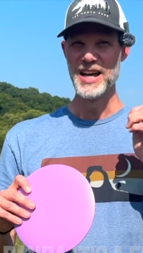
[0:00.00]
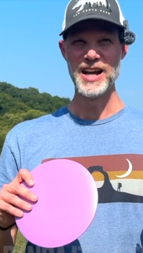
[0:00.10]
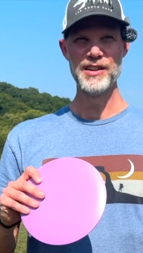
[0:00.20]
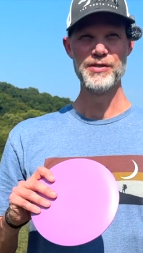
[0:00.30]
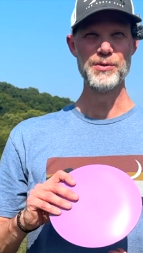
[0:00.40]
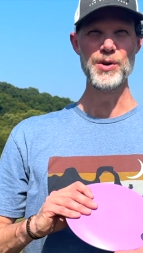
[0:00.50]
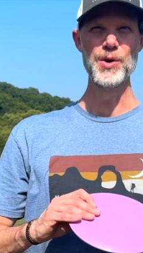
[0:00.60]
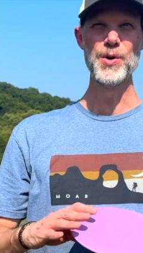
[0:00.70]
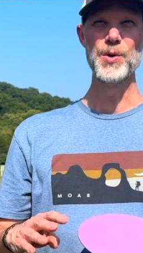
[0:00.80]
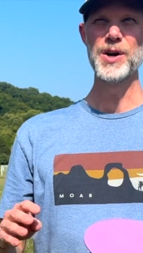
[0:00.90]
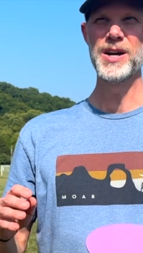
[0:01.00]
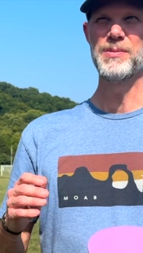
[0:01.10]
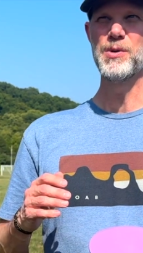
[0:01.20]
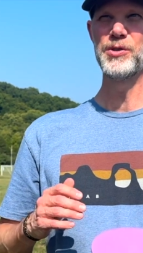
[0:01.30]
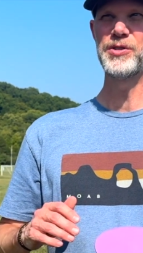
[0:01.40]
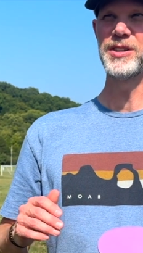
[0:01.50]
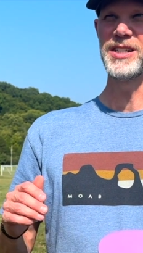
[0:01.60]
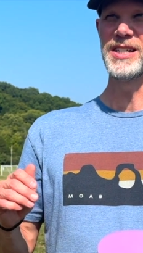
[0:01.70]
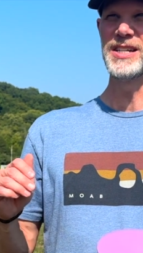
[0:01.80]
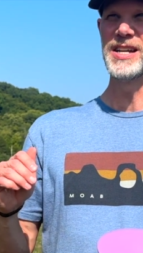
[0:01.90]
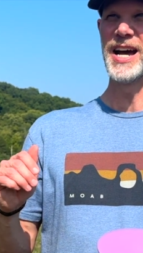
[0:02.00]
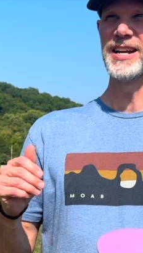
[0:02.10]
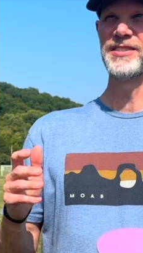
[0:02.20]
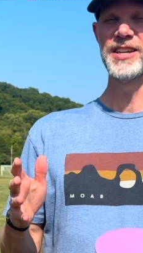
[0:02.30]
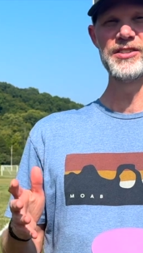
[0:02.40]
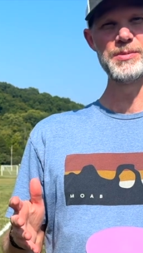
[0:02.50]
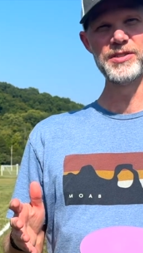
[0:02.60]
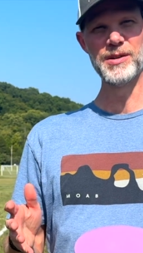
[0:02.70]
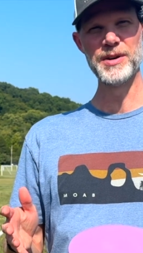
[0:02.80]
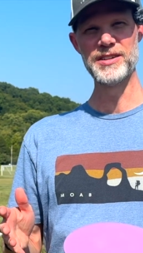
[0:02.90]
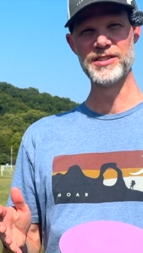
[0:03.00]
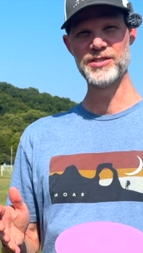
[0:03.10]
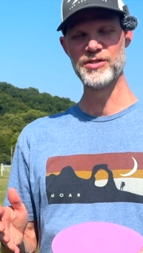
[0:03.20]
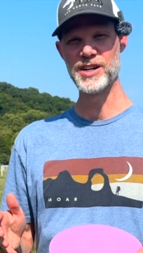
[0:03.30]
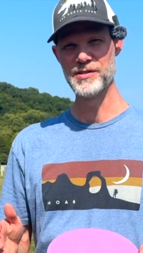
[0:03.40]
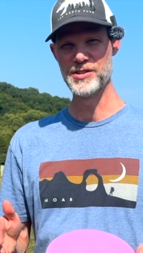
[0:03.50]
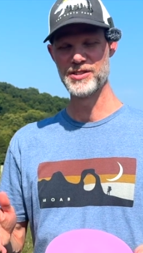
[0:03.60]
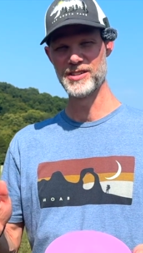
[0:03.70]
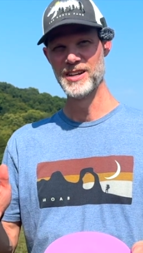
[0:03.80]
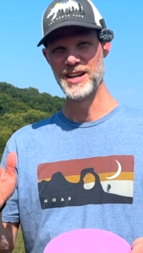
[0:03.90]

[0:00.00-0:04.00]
I throw mostly nine and 10 speeds on my distance drivers.